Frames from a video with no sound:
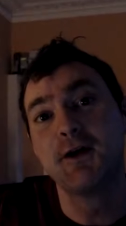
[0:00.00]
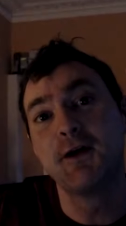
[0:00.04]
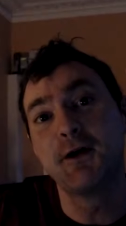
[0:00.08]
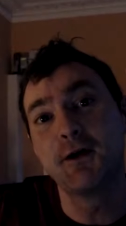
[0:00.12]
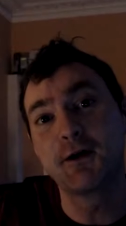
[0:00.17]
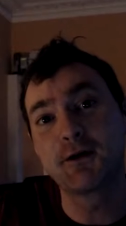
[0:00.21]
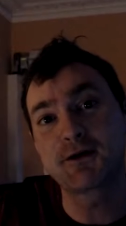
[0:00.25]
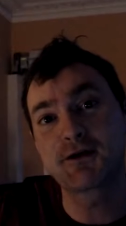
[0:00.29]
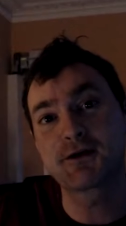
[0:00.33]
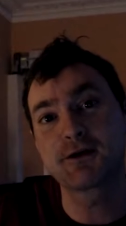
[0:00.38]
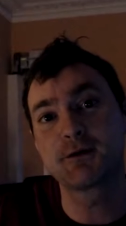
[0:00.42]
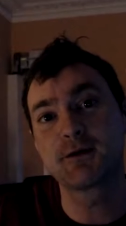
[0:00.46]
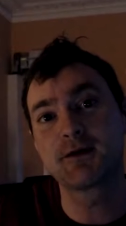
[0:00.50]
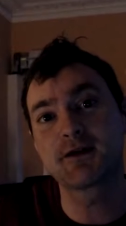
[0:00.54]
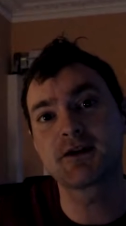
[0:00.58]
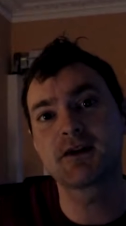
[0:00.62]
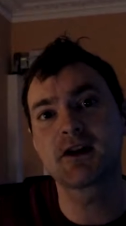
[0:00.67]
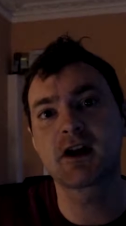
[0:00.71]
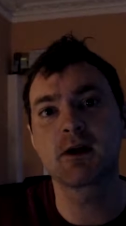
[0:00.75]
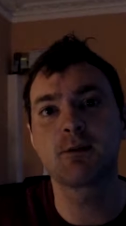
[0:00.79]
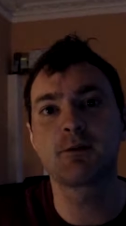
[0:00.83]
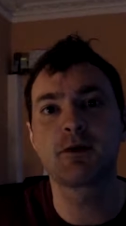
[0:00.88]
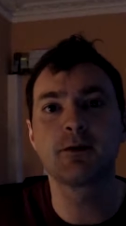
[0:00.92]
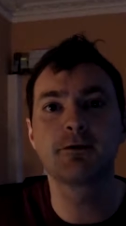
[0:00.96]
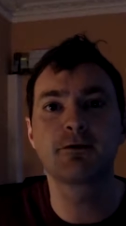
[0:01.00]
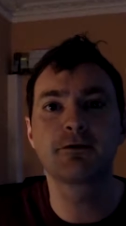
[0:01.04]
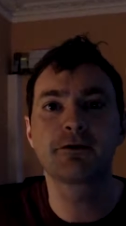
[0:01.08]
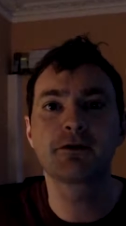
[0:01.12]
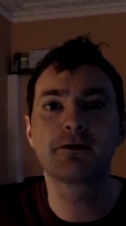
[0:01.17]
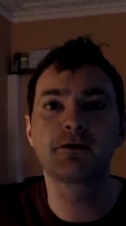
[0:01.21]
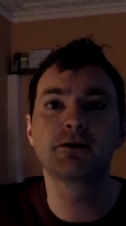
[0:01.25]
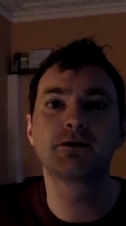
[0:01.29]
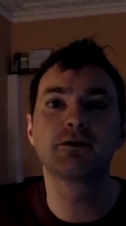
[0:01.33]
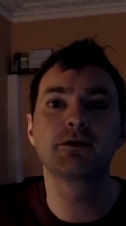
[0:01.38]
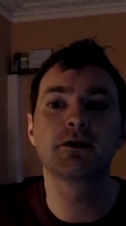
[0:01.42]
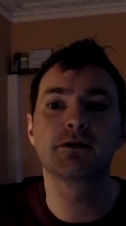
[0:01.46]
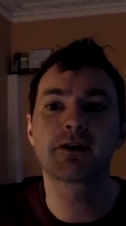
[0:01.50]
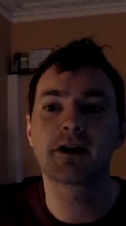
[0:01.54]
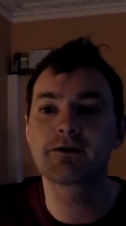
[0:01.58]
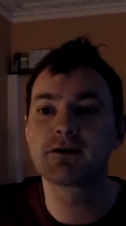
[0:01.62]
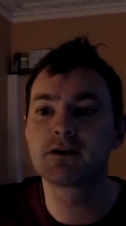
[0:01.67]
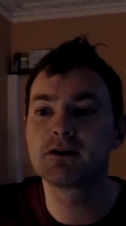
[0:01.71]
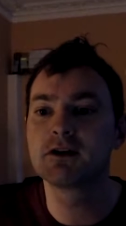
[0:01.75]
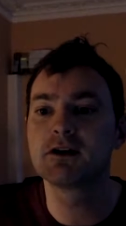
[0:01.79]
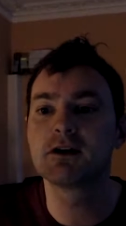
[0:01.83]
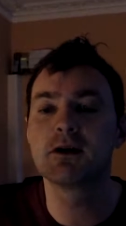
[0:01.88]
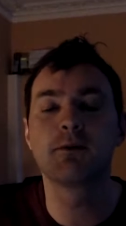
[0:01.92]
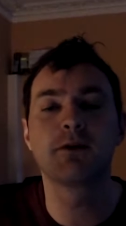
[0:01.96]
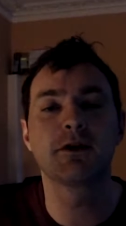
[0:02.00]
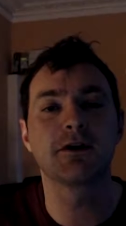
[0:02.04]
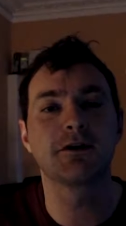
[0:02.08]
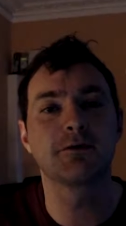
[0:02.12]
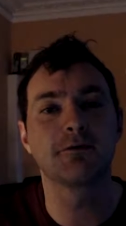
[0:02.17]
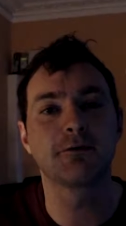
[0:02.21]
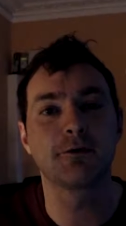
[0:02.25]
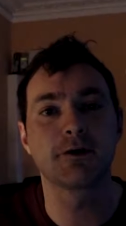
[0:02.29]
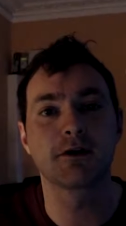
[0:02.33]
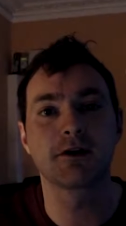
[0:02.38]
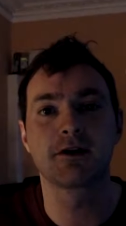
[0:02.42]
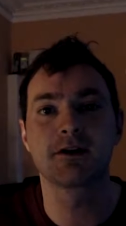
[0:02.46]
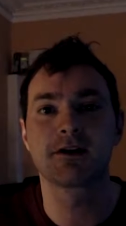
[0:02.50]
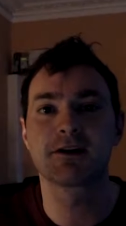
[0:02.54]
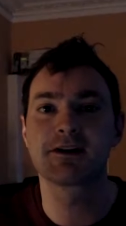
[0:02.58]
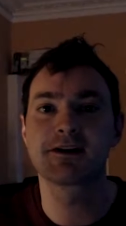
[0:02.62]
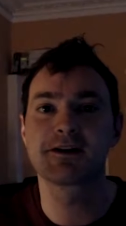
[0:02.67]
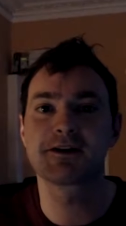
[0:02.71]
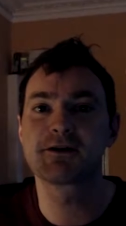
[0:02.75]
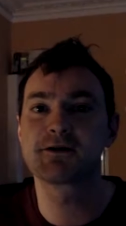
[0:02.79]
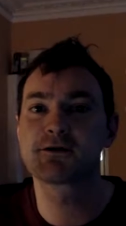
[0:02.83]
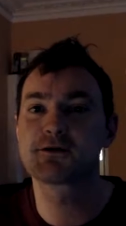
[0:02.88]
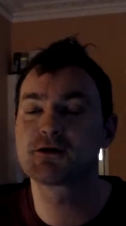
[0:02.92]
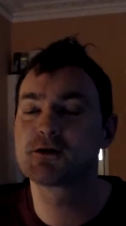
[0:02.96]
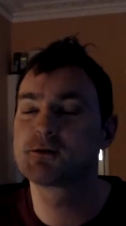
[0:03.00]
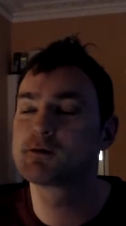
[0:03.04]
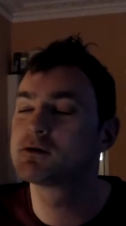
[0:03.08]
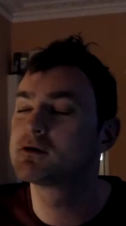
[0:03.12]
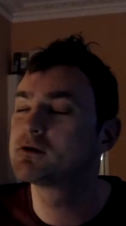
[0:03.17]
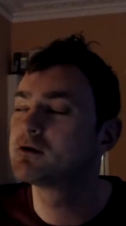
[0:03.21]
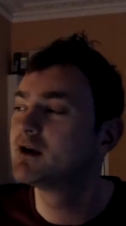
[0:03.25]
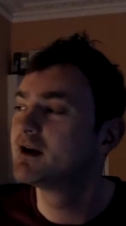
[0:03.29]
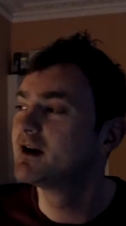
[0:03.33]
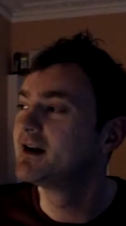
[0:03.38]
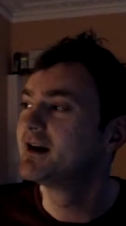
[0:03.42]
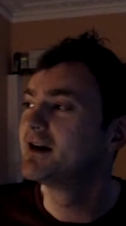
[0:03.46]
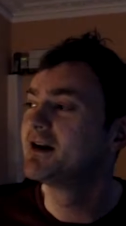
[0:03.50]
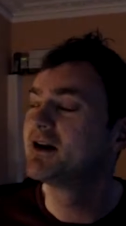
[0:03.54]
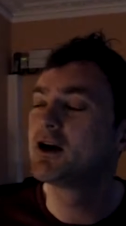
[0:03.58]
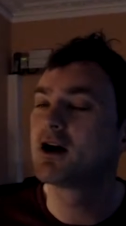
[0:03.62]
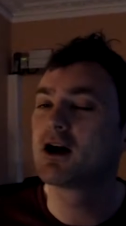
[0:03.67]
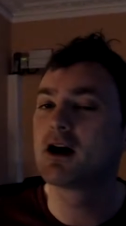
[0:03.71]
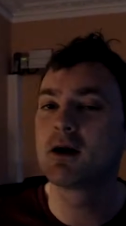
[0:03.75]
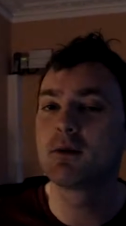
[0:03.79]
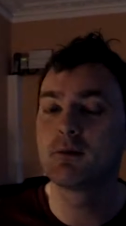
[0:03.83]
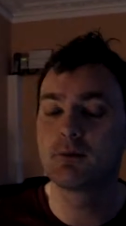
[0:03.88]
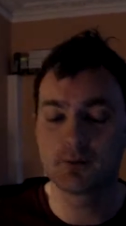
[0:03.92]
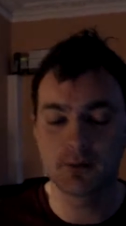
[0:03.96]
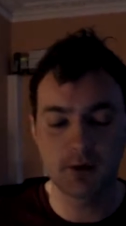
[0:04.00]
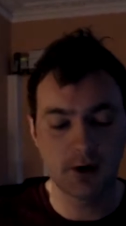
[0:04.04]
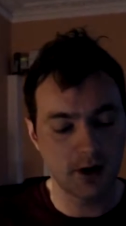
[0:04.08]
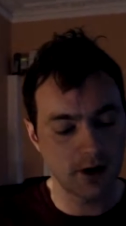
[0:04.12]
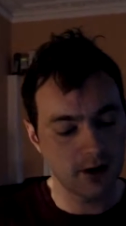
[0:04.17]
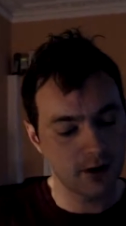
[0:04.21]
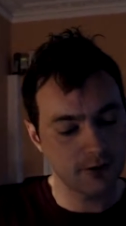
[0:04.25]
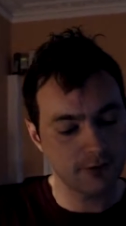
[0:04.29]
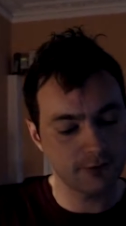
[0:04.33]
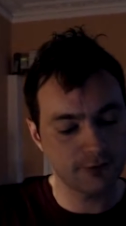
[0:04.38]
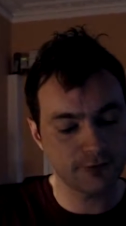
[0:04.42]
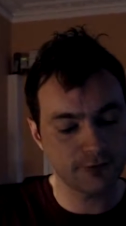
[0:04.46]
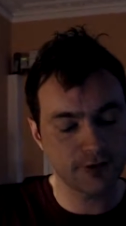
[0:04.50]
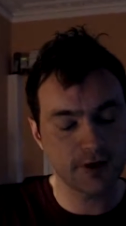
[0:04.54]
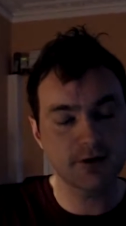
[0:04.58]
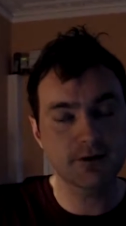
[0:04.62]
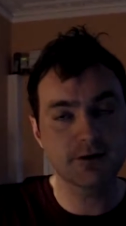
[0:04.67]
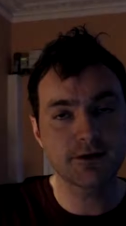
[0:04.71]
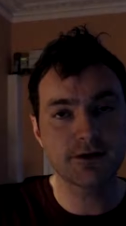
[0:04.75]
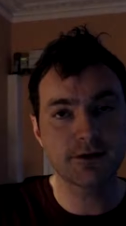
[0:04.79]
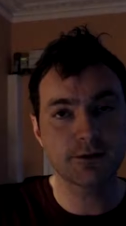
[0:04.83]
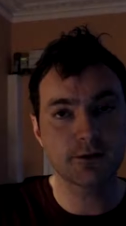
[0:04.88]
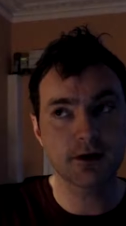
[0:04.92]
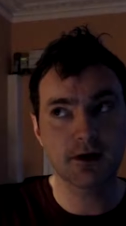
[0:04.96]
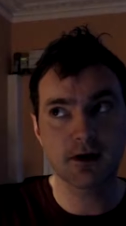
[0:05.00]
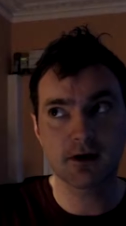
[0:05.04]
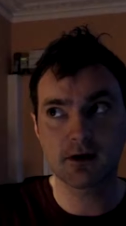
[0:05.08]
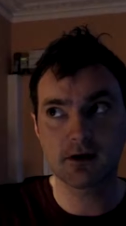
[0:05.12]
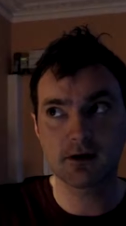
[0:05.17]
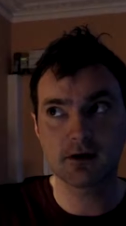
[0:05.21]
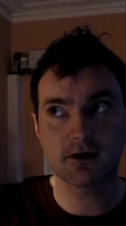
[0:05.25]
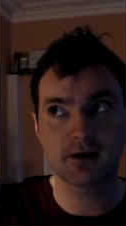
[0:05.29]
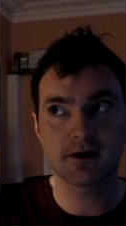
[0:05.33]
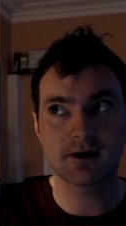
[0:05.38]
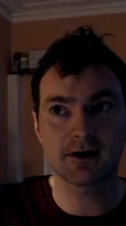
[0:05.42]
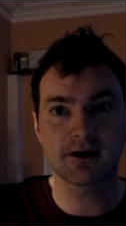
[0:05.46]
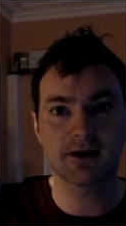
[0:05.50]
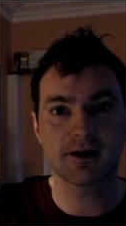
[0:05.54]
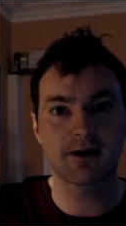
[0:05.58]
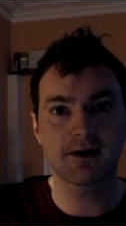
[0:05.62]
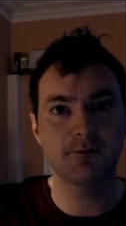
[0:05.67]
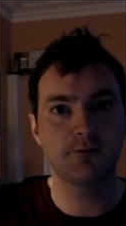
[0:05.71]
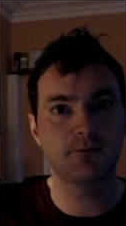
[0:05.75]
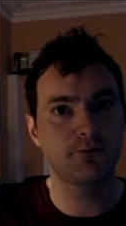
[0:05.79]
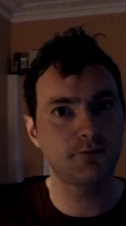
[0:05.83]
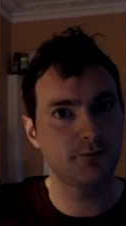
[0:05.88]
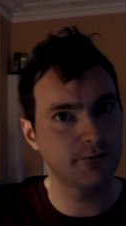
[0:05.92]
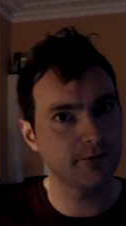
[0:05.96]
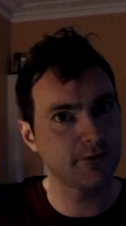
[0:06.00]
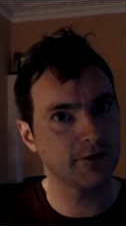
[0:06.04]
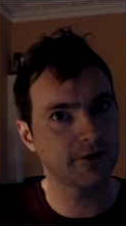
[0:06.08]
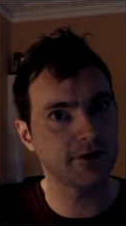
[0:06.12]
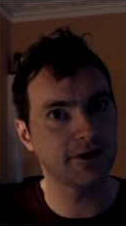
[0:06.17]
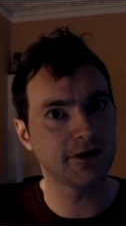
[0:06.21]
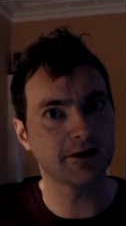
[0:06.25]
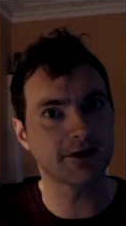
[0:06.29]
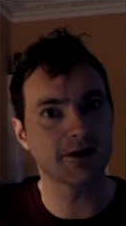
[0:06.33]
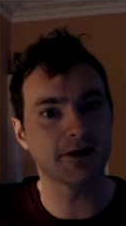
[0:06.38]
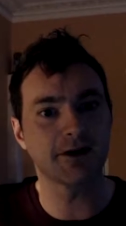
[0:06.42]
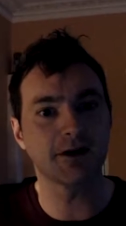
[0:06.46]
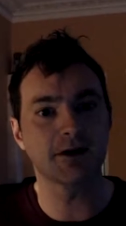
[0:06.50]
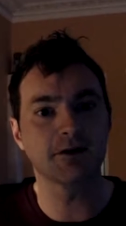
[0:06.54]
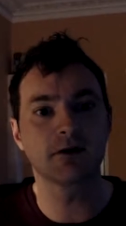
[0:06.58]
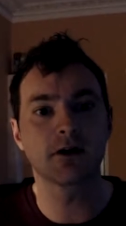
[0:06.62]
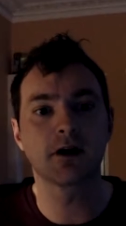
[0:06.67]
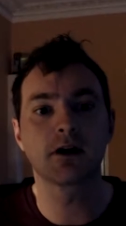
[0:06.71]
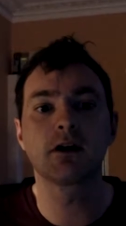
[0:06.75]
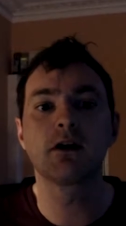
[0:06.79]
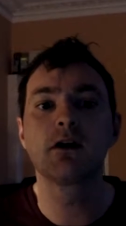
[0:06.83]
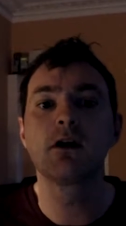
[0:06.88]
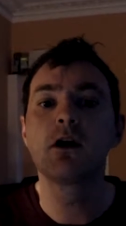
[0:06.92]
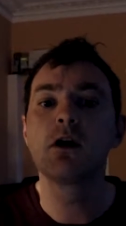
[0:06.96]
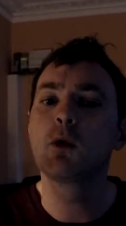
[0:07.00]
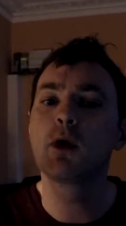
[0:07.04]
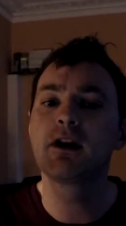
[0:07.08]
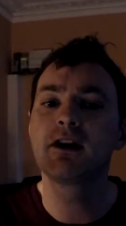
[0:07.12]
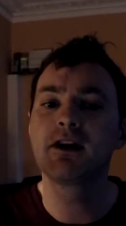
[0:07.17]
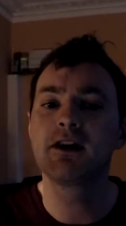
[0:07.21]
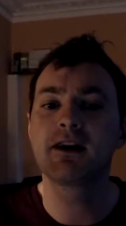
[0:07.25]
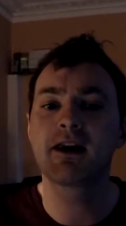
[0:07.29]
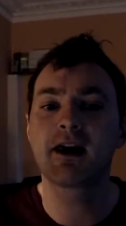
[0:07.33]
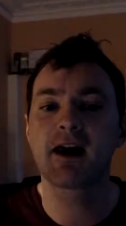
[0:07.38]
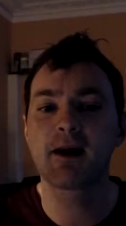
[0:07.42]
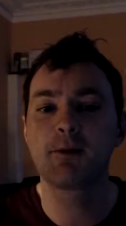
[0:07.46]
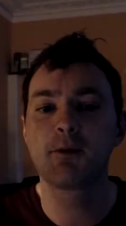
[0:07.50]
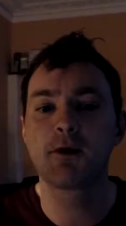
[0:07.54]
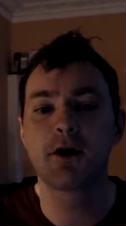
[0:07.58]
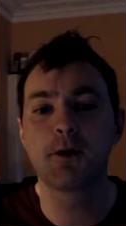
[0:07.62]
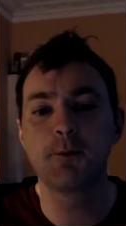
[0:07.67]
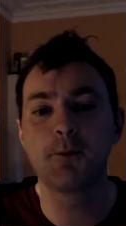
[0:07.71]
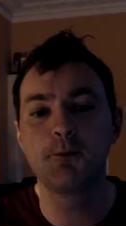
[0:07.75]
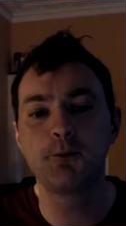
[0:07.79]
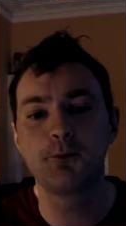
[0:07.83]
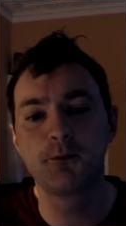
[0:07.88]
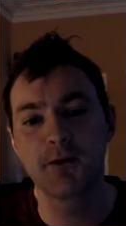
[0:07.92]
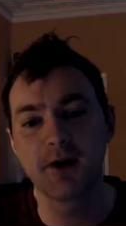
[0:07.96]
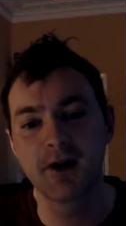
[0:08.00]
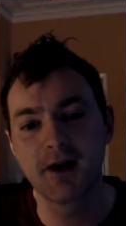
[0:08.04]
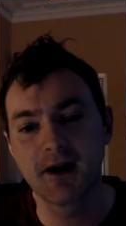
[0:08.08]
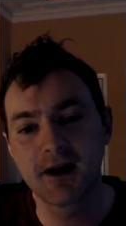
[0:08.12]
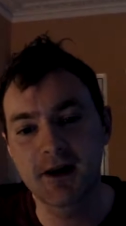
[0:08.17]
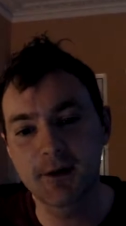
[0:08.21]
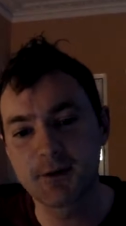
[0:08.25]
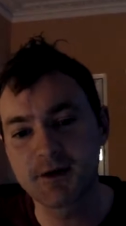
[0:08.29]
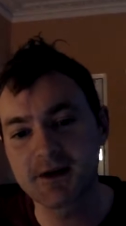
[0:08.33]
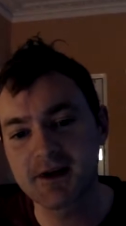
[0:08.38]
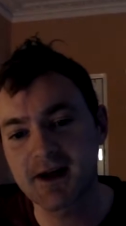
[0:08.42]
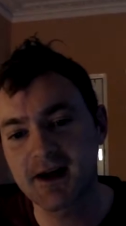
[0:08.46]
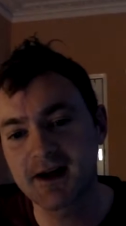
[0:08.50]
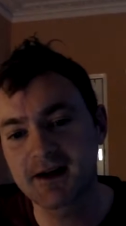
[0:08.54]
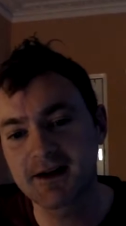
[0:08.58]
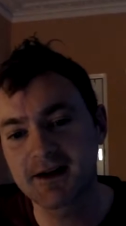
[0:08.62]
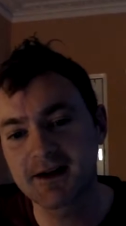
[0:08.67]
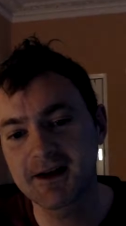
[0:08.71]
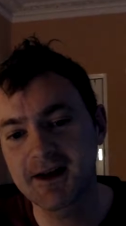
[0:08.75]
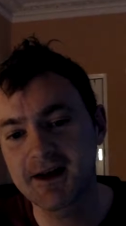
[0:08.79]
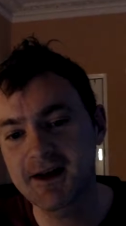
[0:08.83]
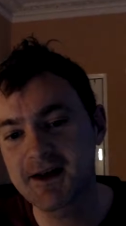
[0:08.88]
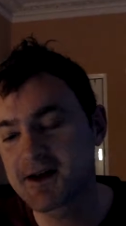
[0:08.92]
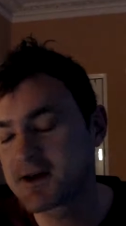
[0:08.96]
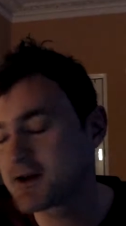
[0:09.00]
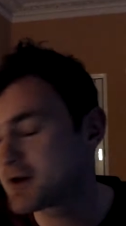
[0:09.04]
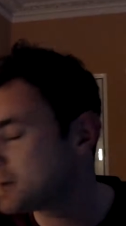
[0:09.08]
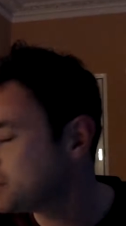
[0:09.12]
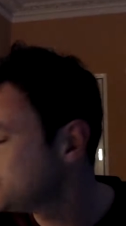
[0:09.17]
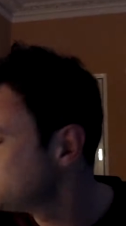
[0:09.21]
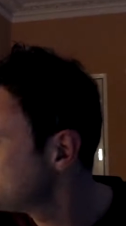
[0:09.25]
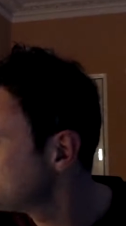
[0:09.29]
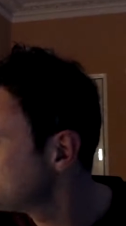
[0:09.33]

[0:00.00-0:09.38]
or someone's name, people from the north have a little bit of trouble. Francois Coquelin, I think I got that right. When he came on, it was kind of like,